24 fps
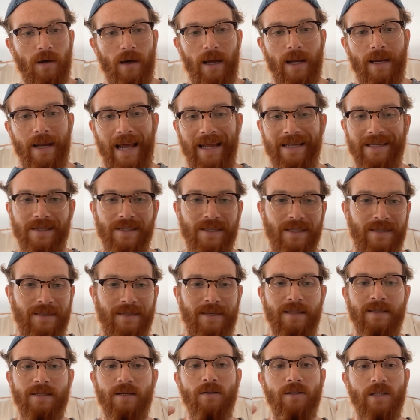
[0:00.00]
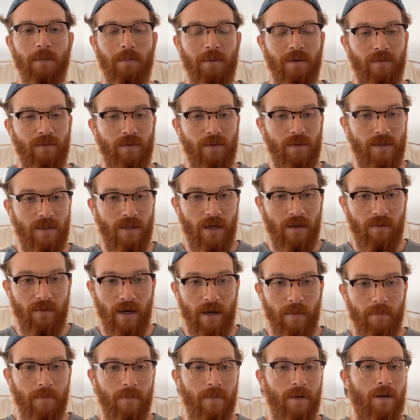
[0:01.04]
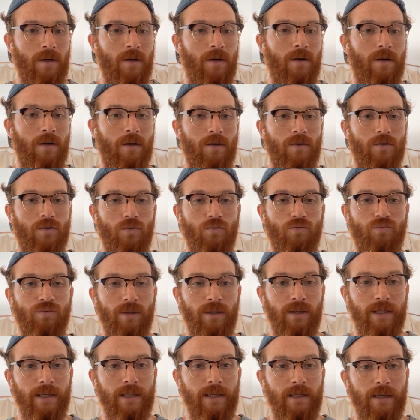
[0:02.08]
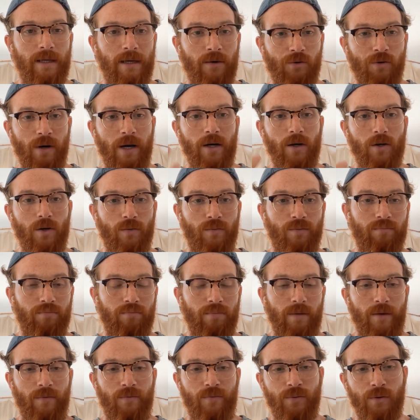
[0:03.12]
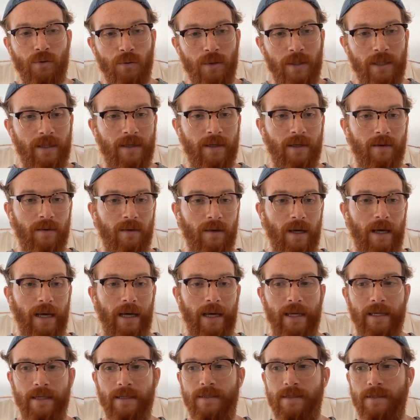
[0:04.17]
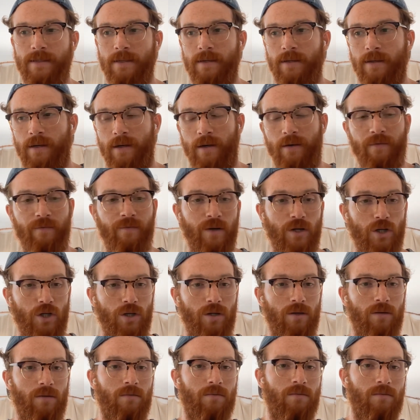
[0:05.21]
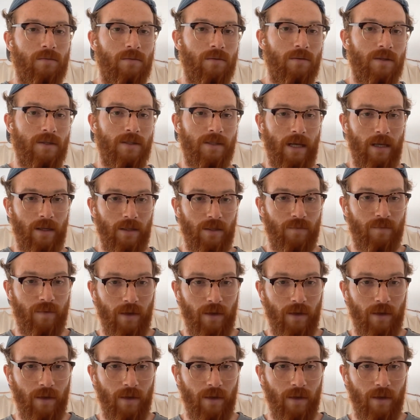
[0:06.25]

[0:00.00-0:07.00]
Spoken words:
and that sits on top of your CRM to really create a fluid and efficient sales